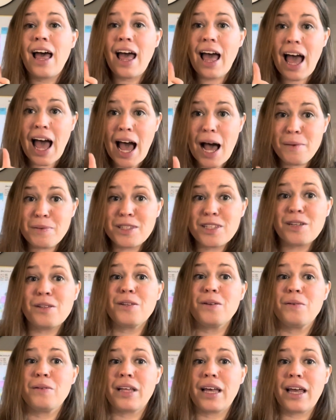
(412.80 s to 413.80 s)

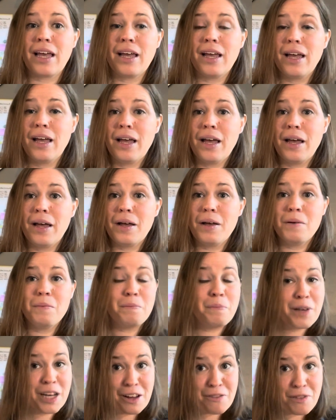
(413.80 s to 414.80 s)
Absolutely.
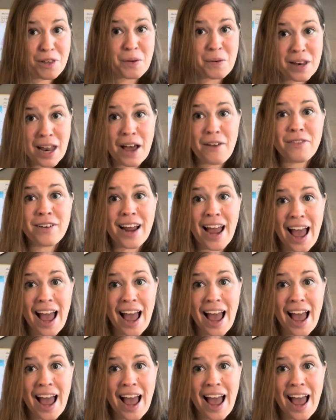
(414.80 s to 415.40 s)
But if you never